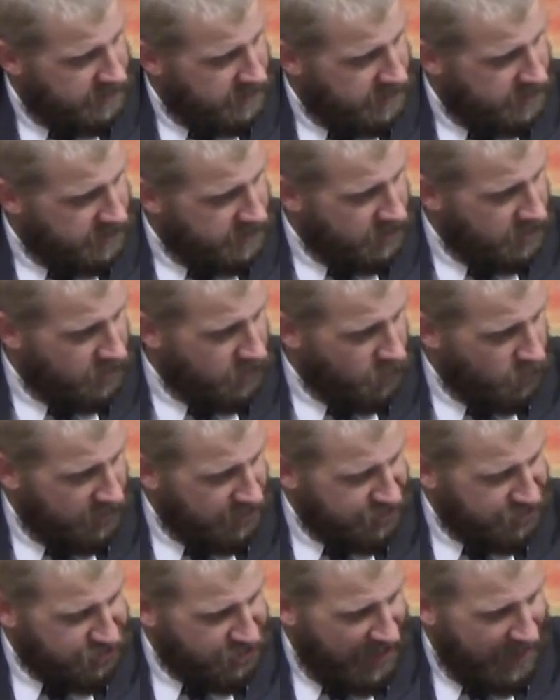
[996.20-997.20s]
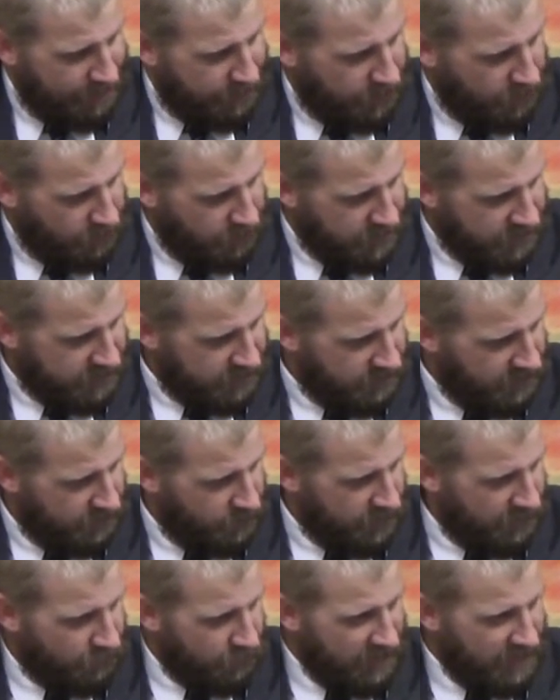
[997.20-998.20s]
oh, what chapter was did
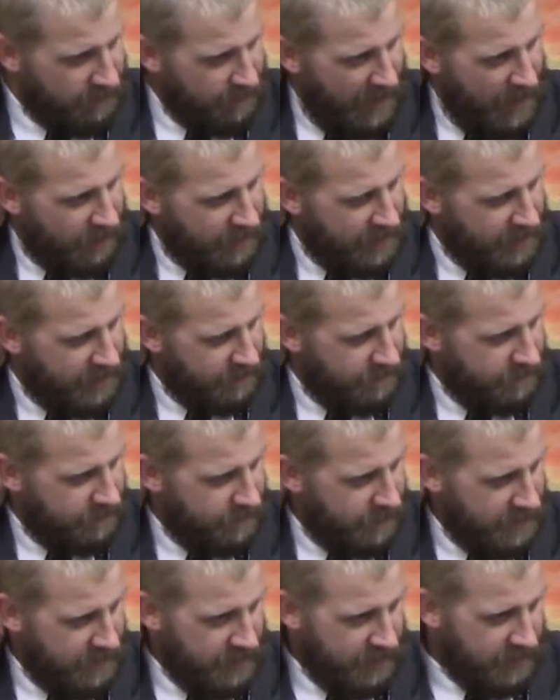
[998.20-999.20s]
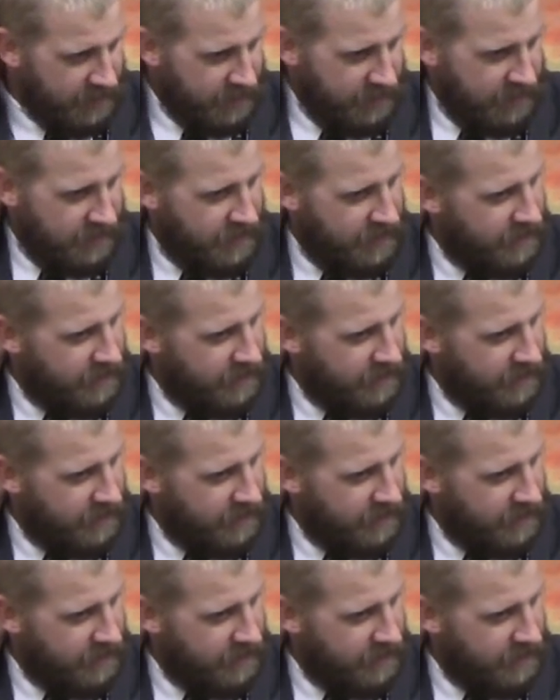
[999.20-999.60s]
we read about him in?